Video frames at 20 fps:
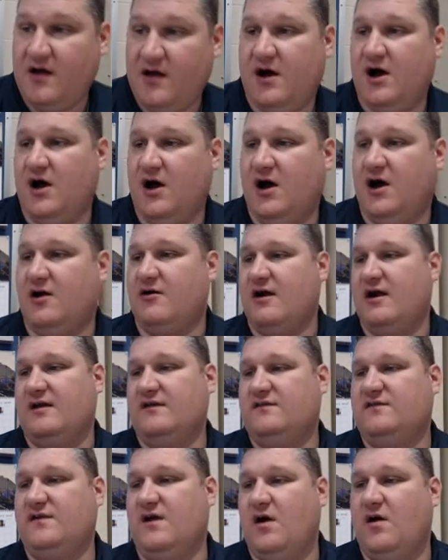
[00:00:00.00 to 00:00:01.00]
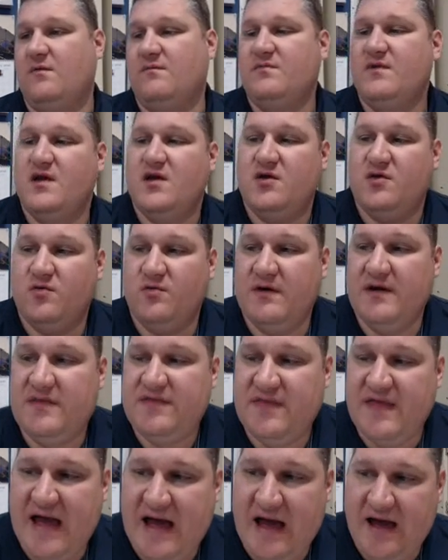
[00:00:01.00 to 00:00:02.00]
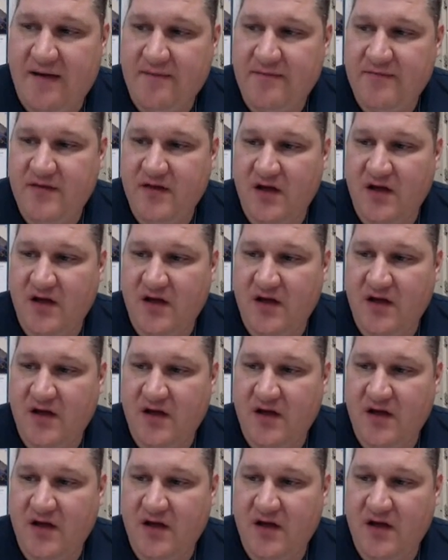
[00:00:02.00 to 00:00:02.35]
All right, so with that,